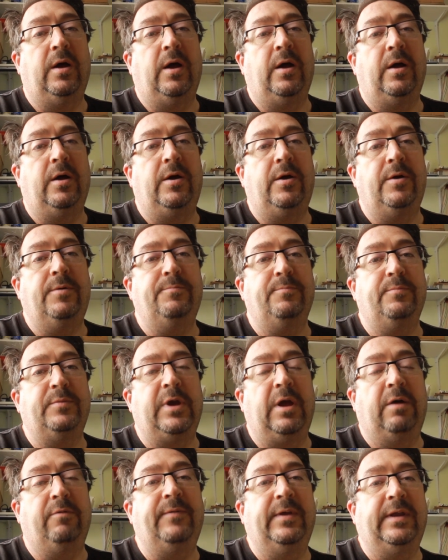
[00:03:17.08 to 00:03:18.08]

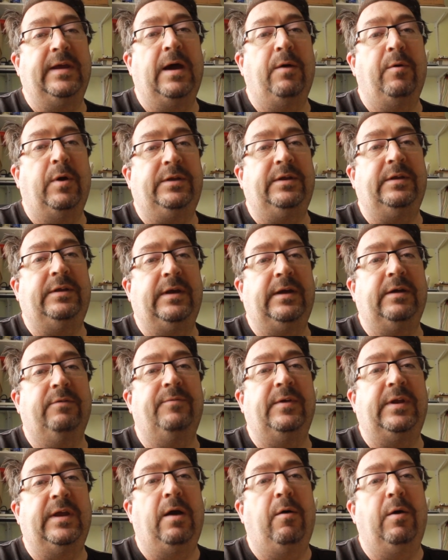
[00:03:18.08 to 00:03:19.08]
video editing and
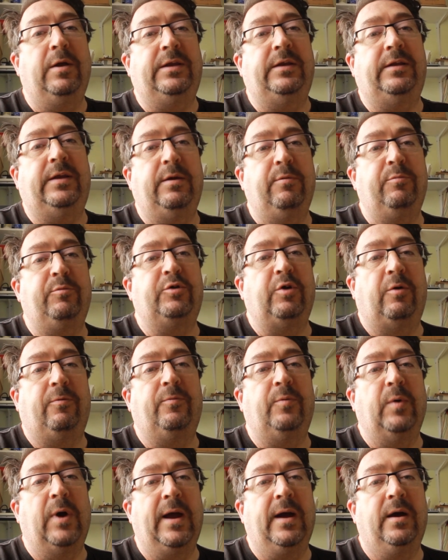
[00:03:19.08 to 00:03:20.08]
video editing
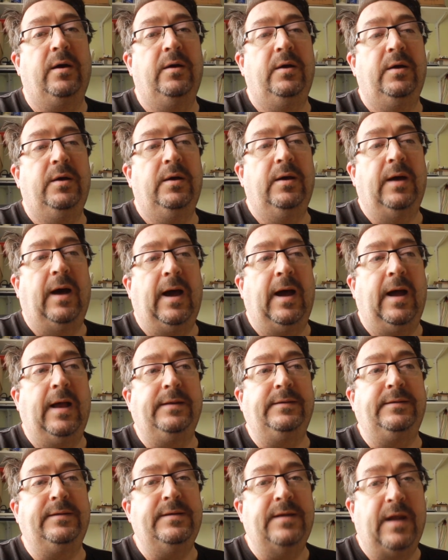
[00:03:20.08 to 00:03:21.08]
software,
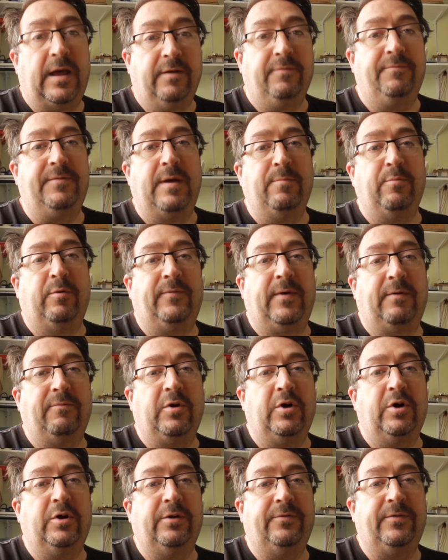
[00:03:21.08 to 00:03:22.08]
and none of them have
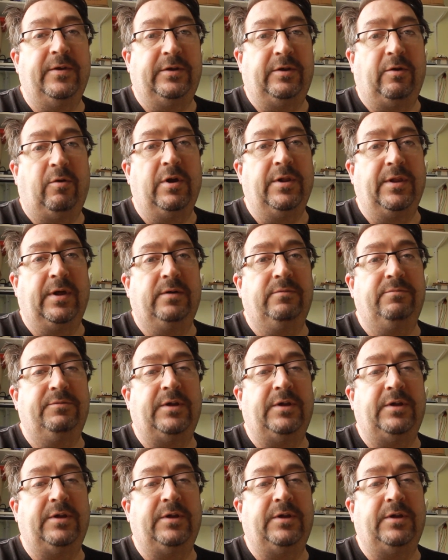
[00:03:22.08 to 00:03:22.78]
ever heard of this either.